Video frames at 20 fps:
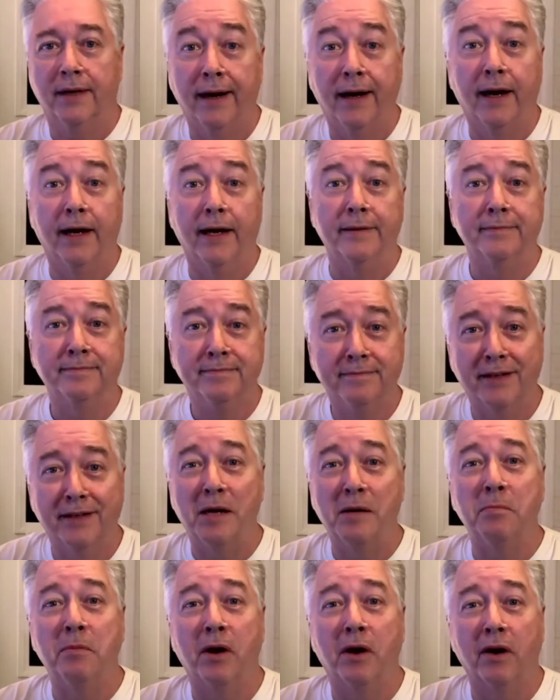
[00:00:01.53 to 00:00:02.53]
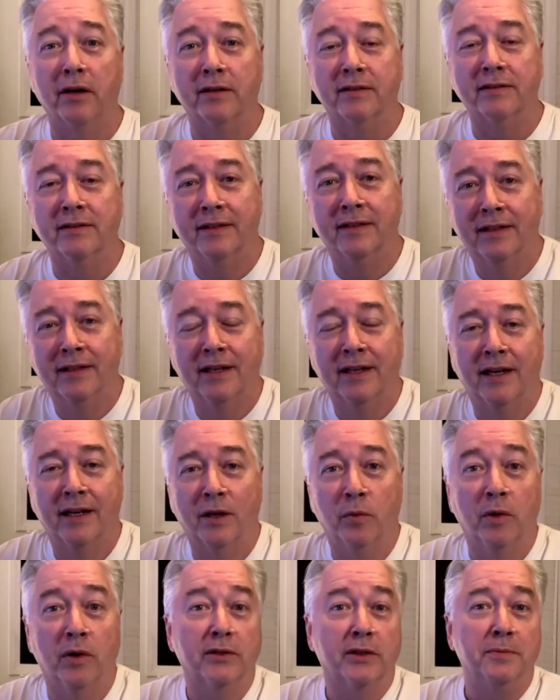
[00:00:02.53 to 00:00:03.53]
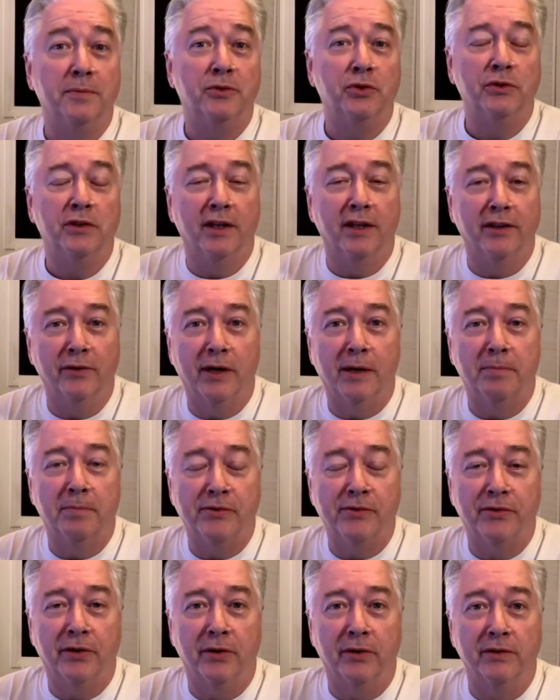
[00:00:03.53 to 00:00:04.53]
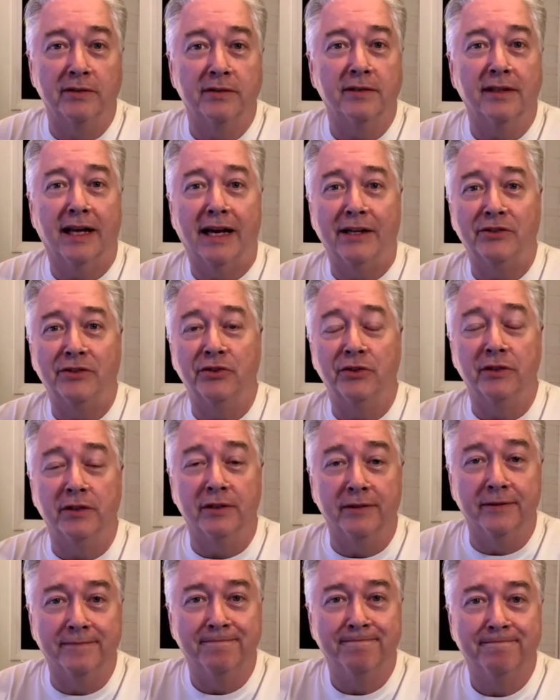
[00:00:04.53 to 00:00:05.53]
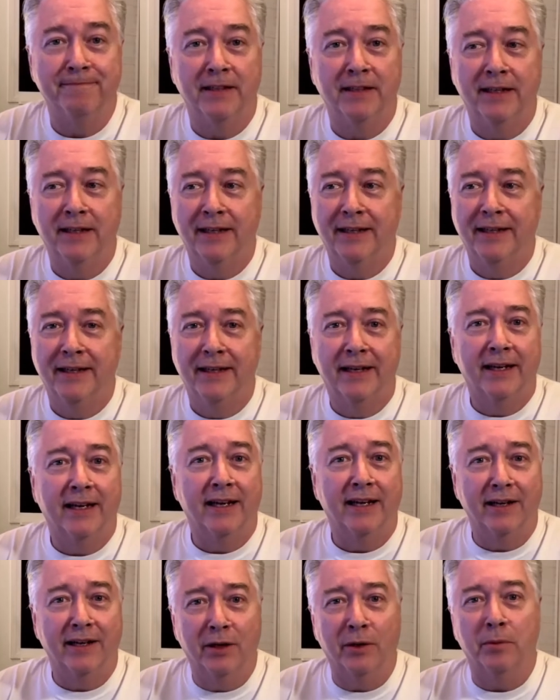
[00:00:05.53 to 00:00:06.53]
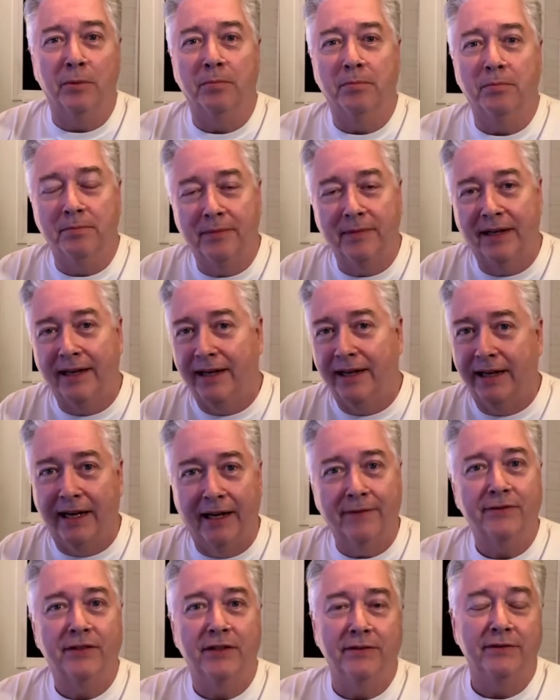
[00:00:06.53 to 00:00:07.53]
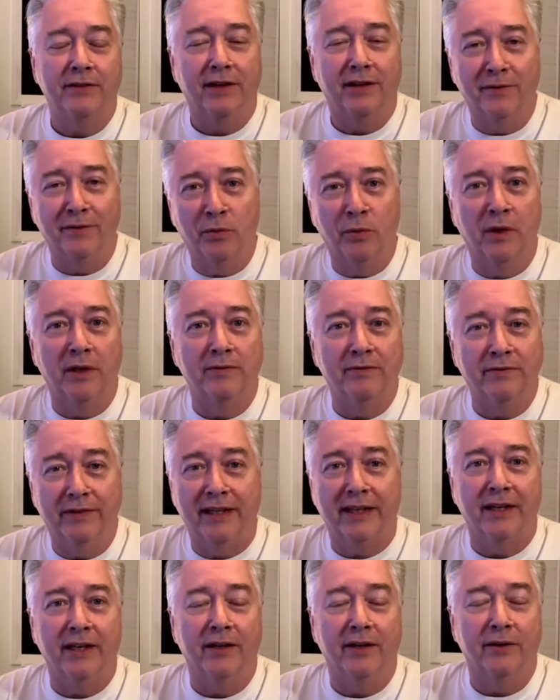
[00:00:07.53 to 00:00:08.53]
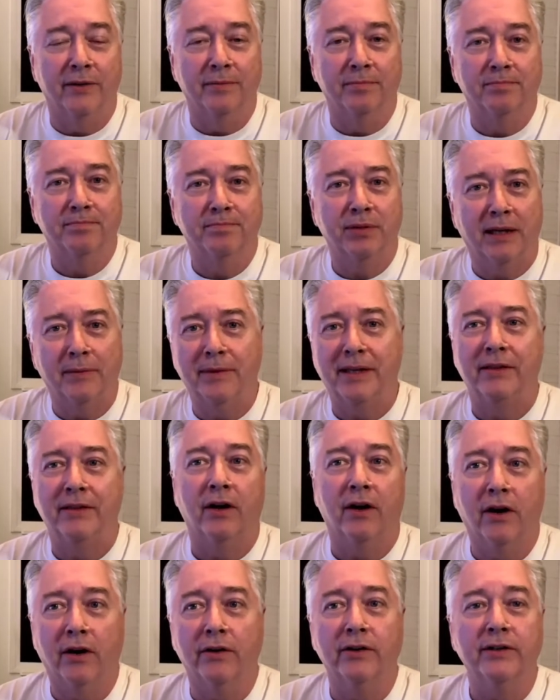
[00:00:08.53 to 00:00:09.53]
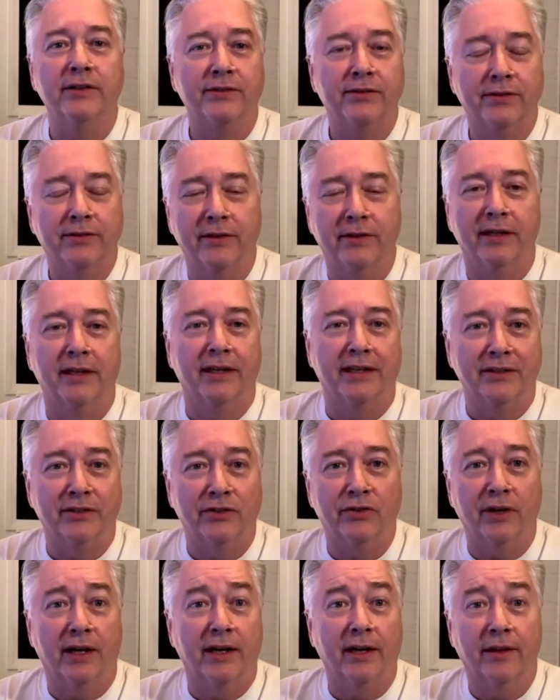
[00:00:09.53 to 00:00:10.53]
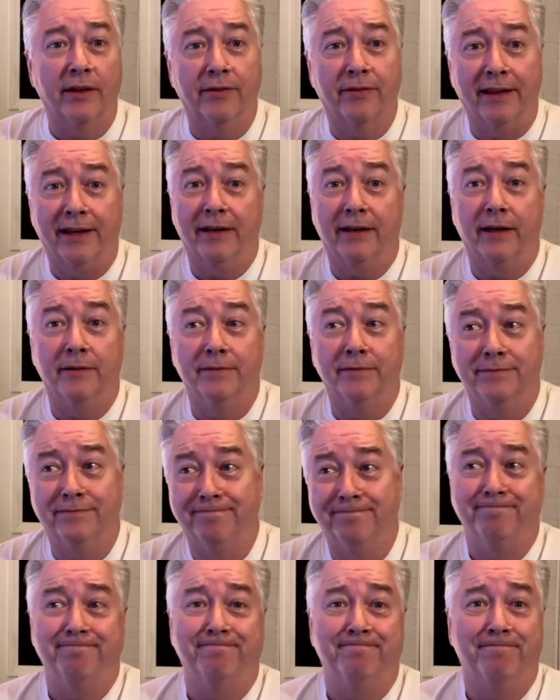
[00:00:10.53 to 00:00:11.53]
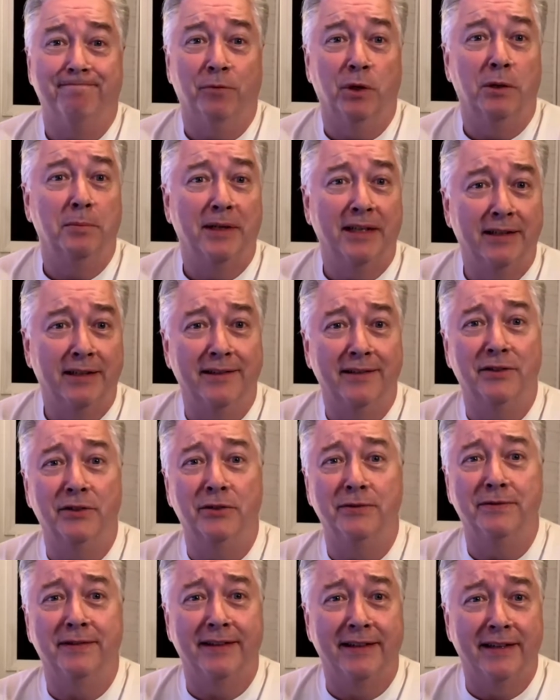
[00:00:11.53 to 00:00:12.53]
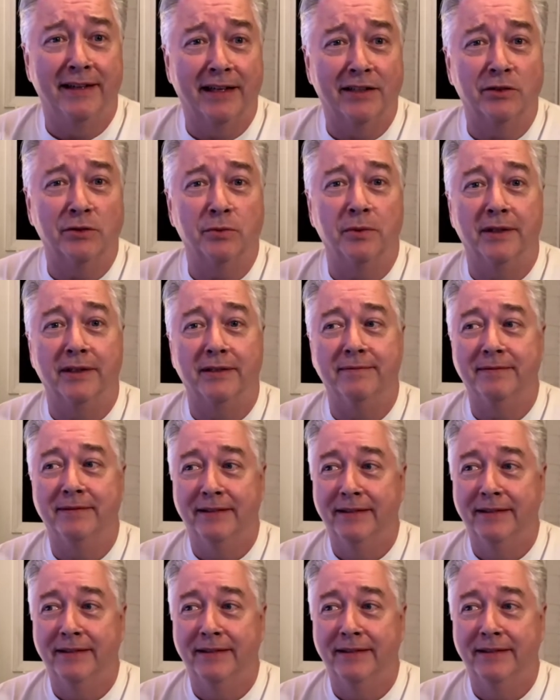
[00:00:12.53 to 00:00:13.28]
Hi, I'm Mark. Welcome to another episode of Slot Journal. You know, after you've done one video, probably the hardest thing is trying to think of what am I going to do for the next one?